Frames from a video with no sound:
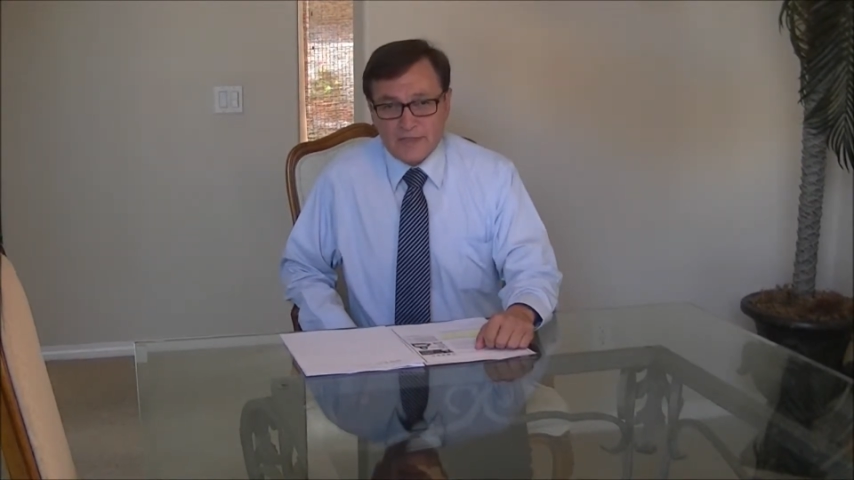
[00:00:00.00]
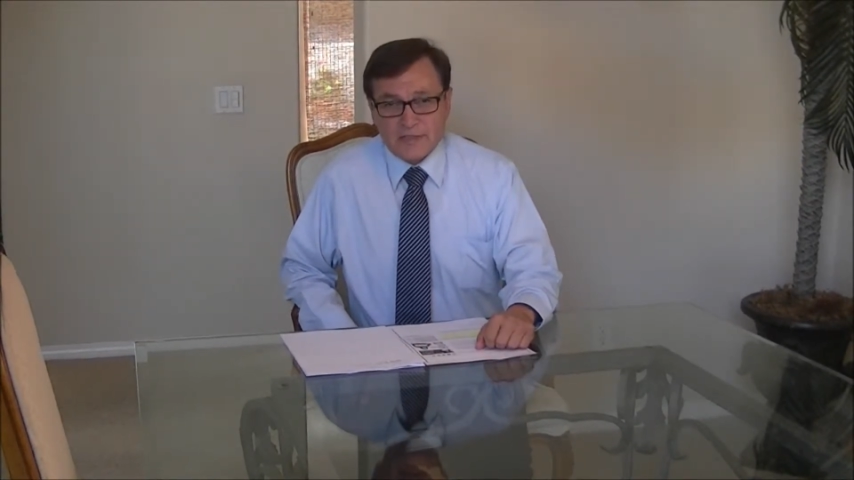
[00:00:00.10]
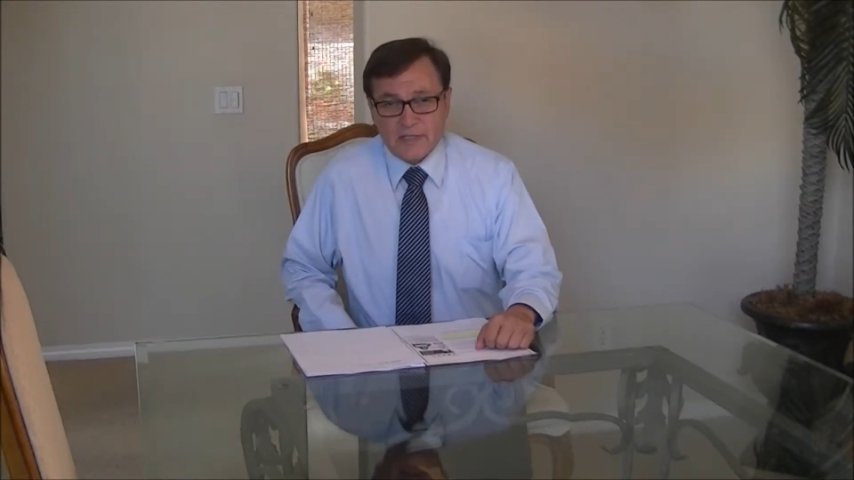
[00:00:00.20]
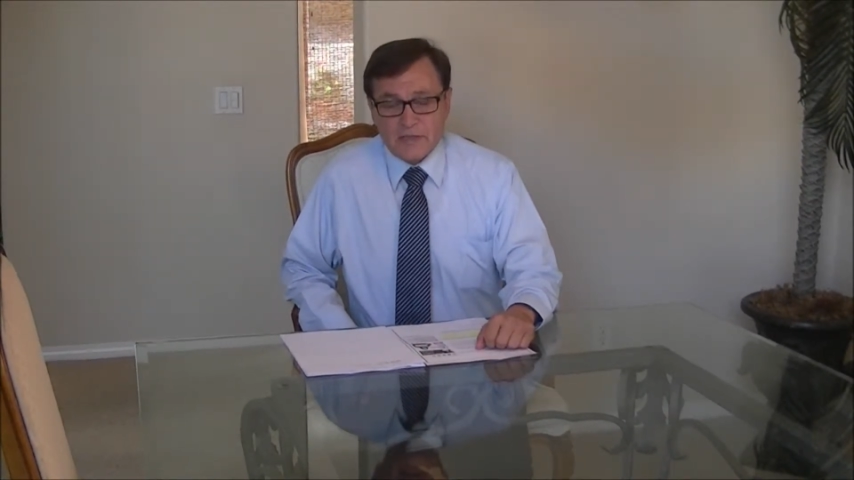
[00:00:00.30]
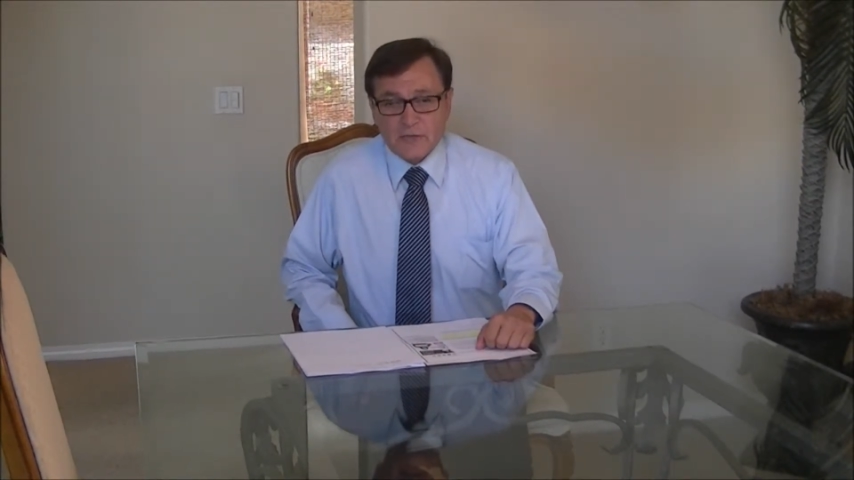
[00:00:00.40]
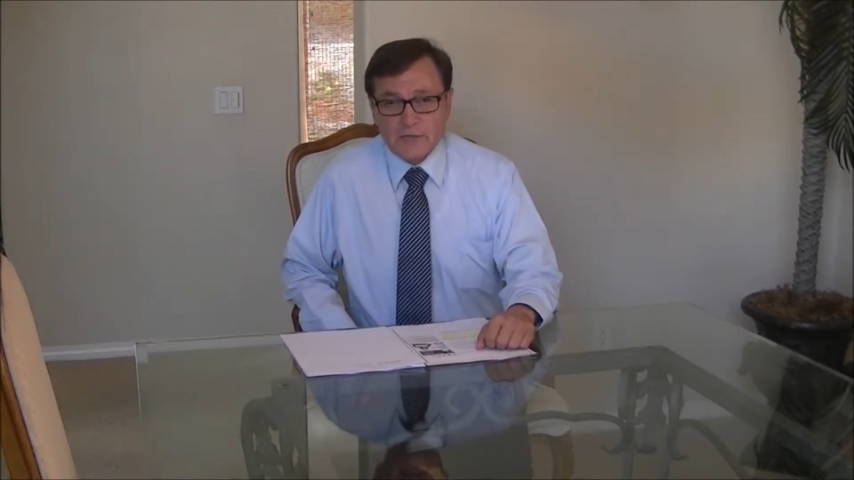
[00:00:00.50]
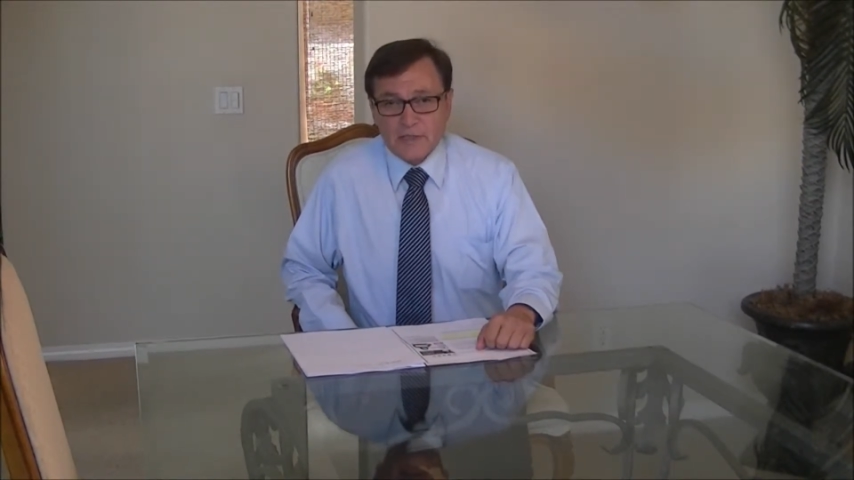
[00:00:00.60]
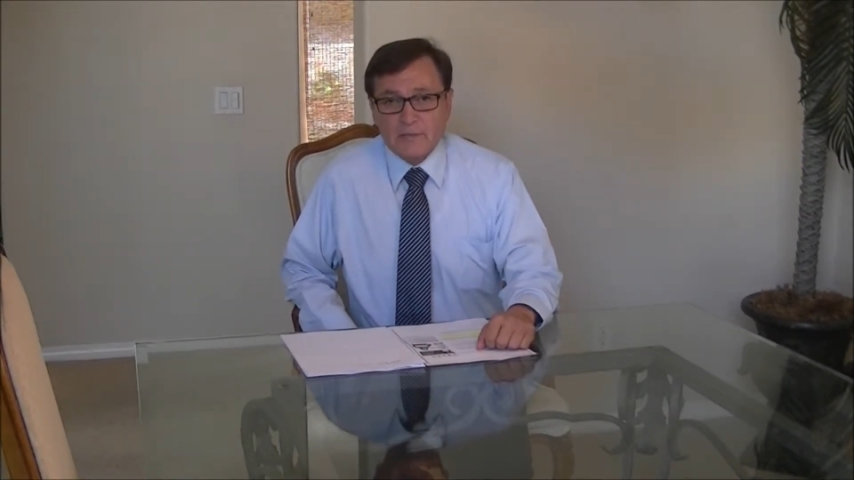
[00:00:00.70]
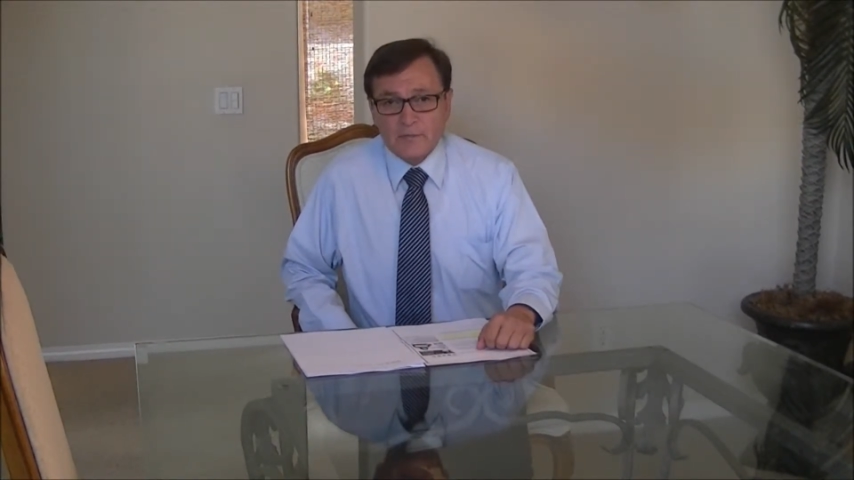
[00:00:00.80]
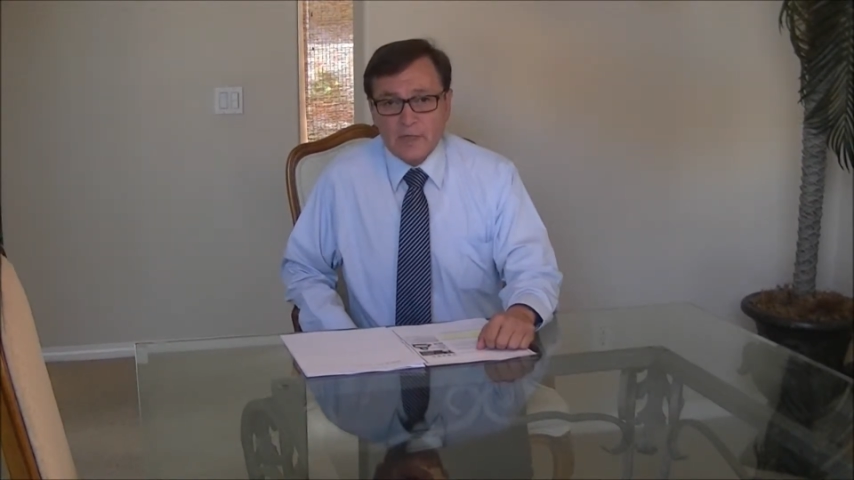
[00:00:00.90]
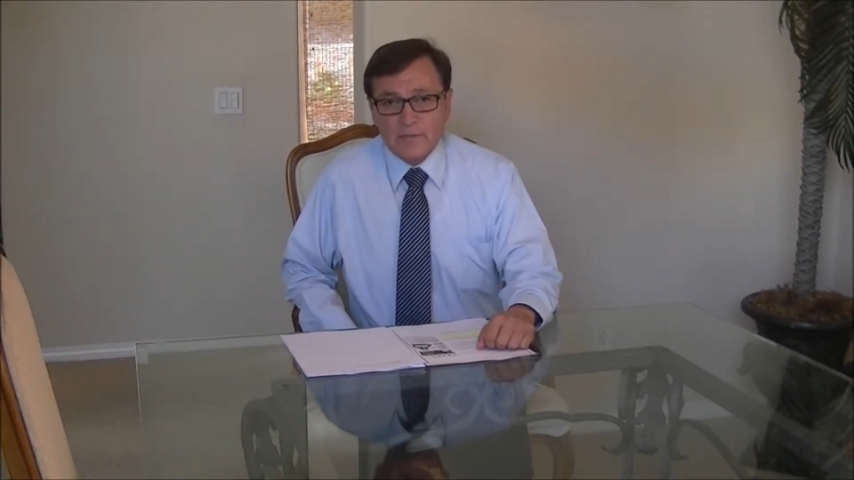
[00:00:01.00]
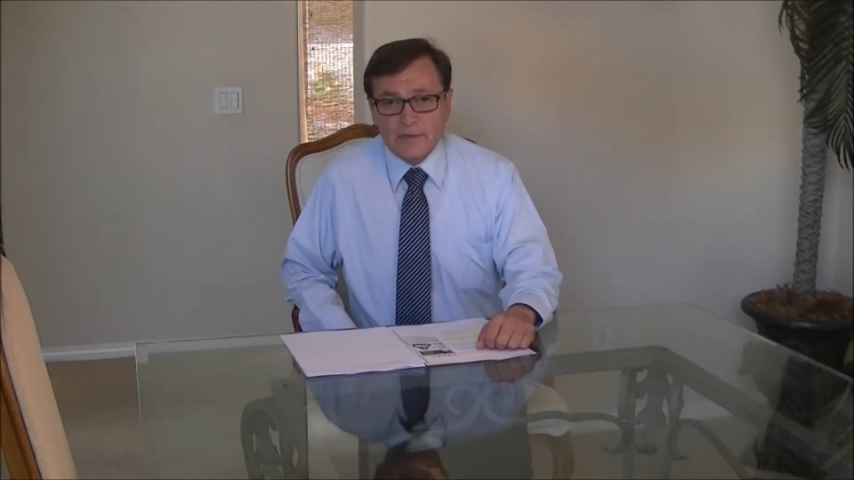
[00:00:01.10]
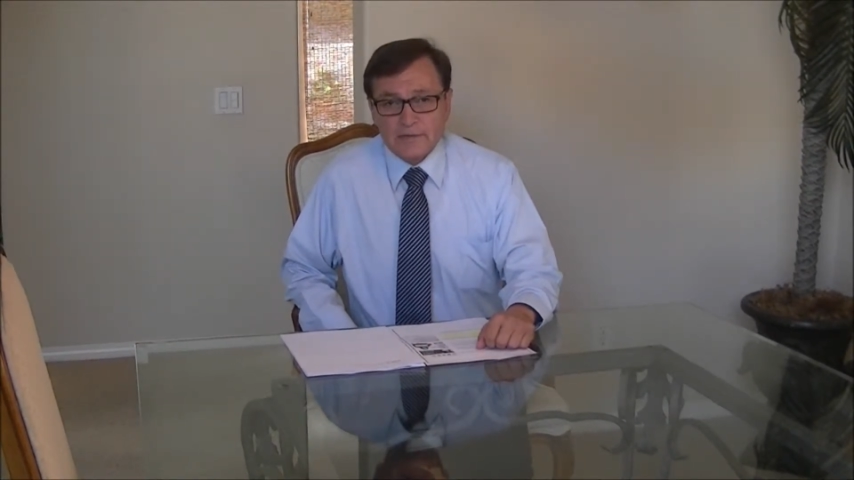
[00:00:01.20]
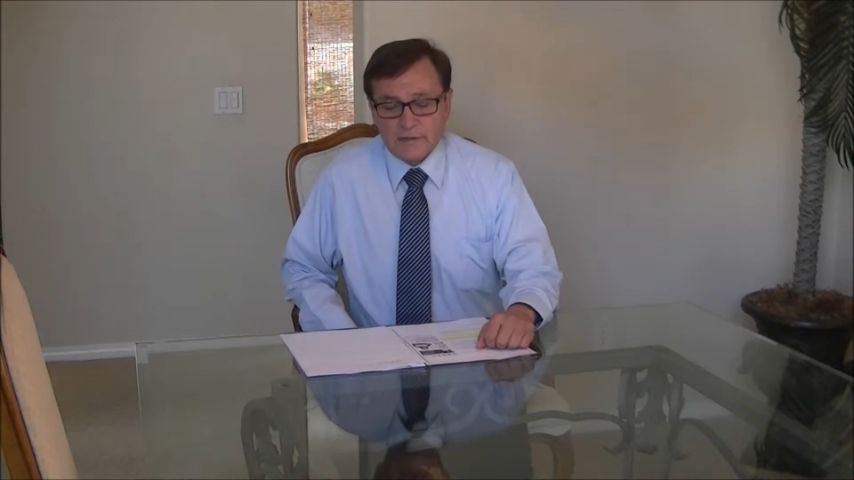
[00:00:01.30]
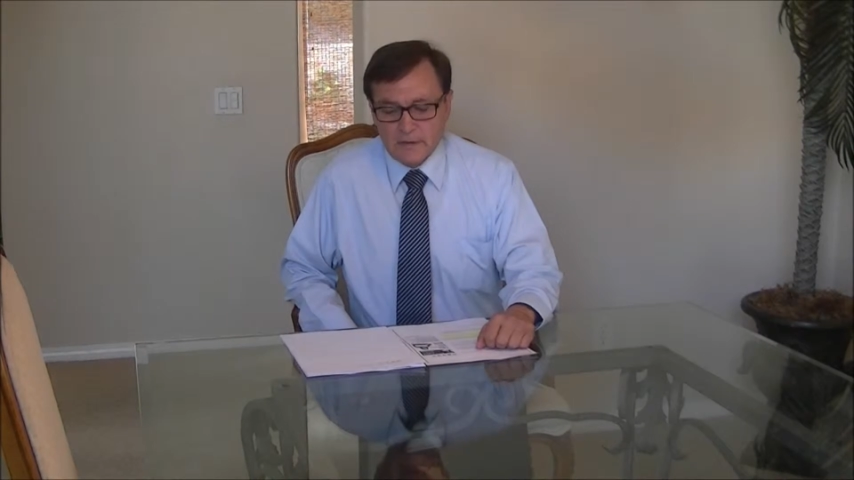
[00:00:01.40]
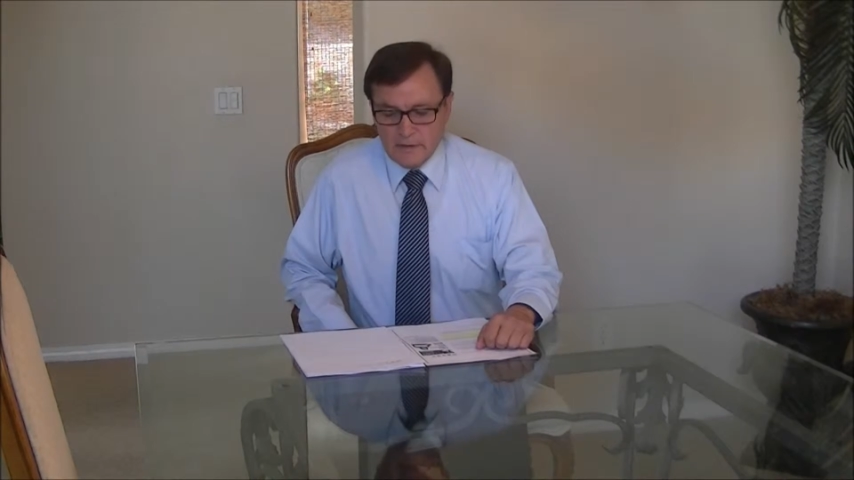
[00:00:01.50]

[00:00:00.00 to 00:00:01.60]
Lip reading: residential income properties.